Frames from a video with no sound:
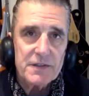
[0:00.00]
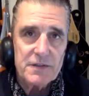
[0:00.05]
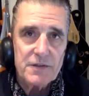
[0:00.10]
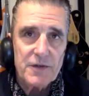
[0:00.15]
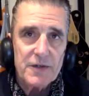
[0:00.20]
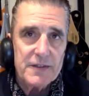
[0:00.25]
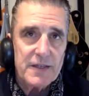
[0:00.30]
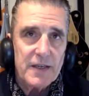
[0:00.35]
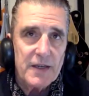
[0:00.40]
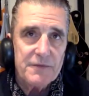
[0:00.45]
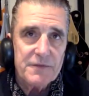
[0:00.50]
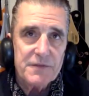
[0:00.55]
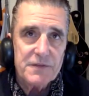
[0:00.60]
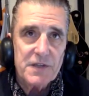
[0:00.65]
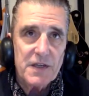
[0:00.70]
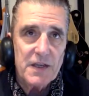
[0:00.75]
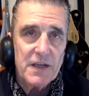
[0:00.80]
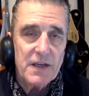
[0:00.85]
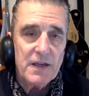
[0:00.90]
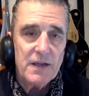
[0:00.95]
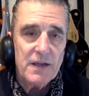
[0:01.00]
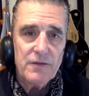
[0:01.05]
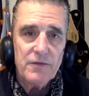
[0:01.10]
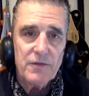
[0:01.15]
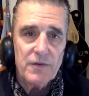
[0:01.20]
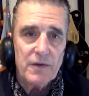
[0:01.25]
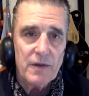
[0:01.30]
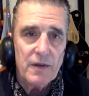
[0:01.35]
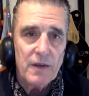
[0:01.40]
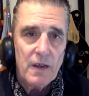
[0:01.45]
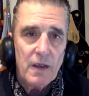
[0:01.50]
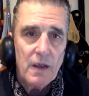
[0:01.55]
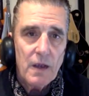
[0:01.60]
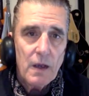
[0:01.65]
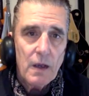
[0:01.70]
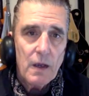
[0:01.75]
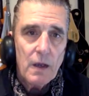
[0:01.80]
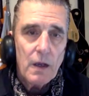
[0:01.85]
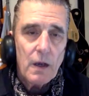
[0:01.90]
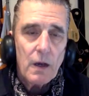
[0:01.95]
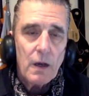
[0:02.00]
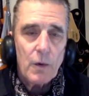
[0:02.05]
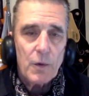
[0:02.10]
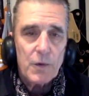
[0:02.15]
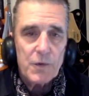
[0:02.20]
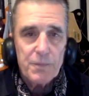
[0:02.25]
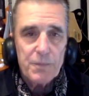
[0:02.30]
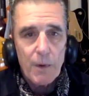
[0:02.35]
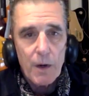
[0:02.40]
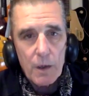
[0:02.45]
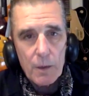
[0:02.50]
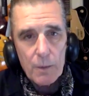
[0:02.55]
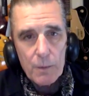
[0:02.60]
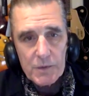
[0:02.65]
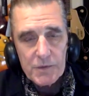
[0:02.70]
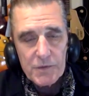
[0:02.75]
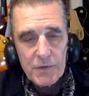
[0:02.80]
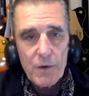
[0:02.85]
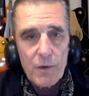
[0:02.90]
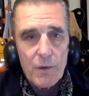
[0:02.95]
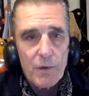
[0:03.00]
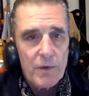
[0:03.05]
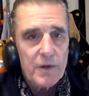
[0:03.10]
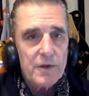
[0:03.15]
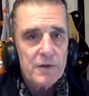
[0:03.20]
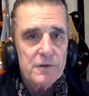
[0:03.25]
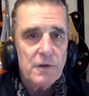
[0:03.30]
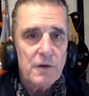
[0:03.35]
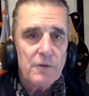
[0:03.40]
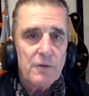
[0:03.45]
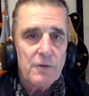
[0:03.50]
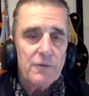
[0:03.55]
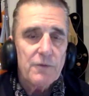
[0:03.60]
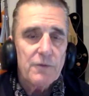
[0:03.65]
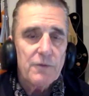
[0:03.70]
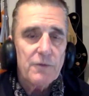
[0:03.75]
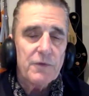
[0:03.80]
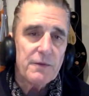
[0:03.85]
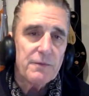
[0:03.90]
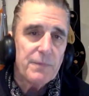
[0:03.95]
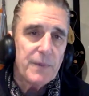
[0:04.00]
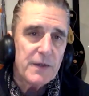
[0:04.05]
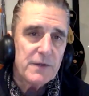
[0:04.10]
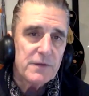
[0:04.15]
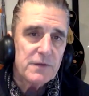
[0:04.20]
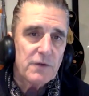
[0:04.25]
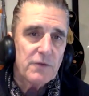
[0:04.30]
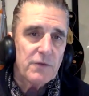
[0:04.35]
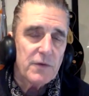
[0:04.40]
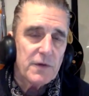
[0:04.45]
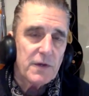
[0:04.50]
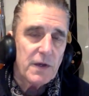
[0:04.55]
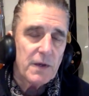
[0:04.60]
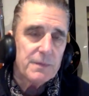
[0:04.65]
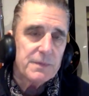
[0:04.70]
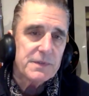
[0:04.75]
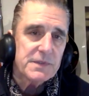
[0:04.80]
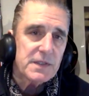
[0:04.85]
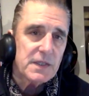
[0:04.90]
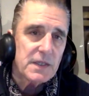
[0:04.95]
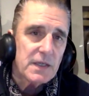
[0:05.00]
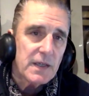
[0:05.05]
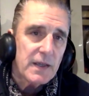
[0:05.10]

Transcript: Great to have Steve. And of course Mark was recording his bass overdubs